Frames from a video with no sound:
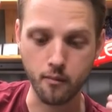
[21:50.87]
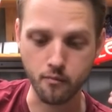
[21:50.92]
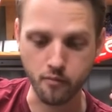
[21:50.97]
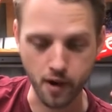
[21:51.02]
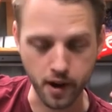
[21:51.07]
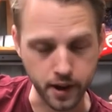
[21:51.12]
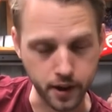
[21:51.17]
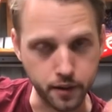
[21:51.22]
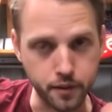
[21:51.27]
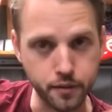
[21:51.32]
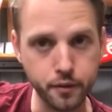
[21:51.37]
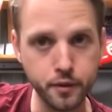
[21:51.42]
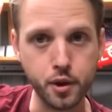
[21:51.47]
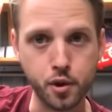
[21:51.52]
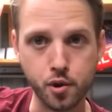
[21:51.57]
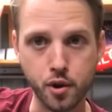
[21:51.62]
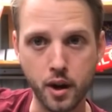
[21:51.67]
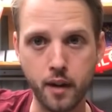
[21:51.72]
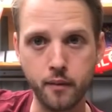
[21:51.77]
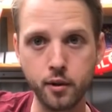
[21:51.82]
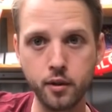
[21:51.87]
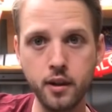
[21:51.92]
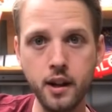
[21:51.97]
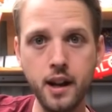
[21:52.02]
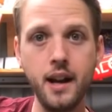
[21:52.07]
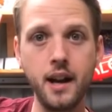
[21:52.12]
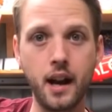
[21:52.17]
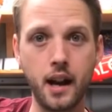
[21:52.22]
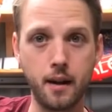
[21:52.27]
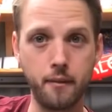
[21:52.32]
running through the travel
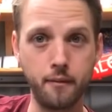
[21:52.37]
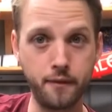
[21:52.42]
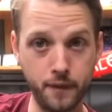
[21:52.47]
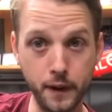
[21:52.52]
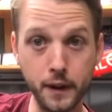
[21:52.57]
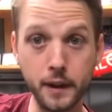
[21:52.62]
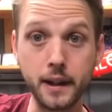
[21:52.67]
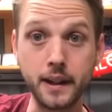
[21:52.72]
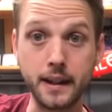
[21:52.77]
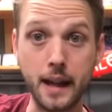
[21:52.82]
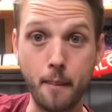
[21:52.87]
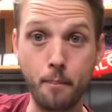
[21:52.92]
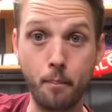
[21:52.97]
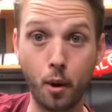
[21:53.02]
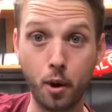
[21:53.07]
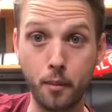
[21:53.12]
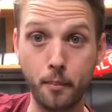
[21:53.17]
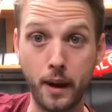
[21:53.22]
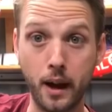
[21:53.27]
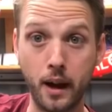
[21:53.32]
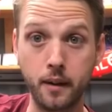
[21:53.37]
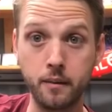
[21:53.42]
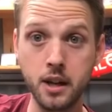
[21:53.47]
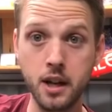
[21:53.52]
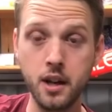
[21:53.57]
and I'm feeling that bottom out.